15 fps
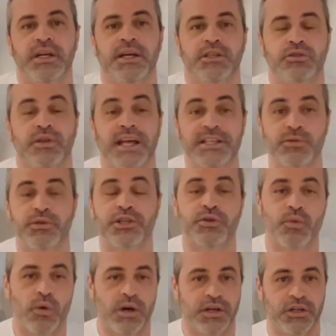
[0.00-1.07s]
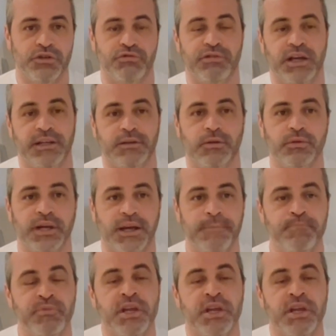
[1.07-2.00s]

So that's what you want to create, okay?